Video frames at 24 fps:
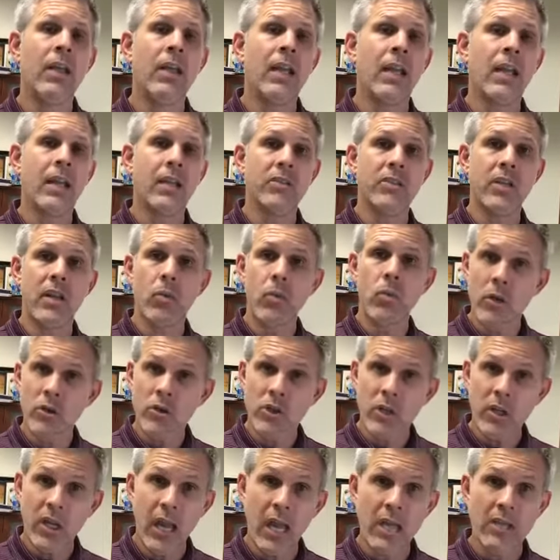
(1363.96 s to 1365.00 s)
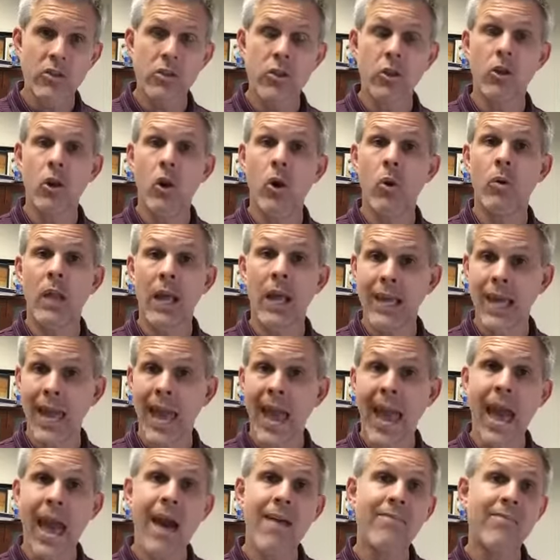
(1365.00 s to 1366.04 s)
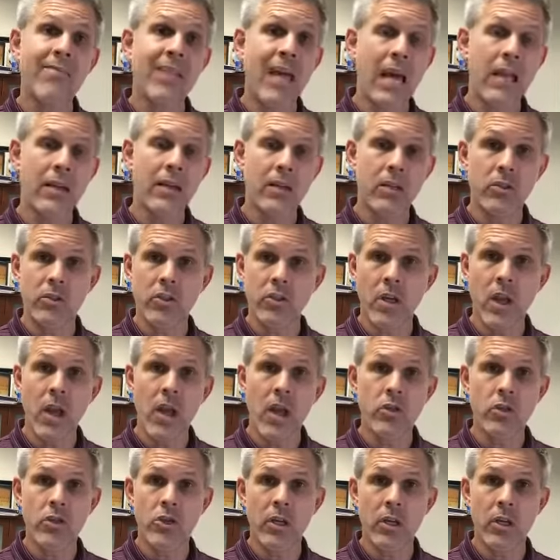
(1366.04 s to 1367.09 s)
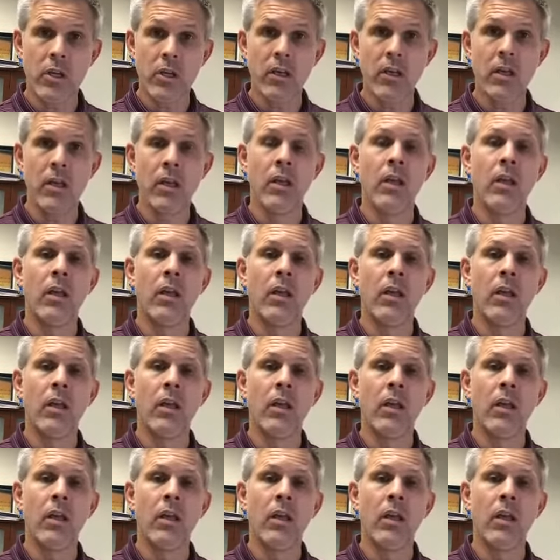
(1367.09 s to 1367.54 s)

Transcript: And I said, I want you guys to go like have that discussion,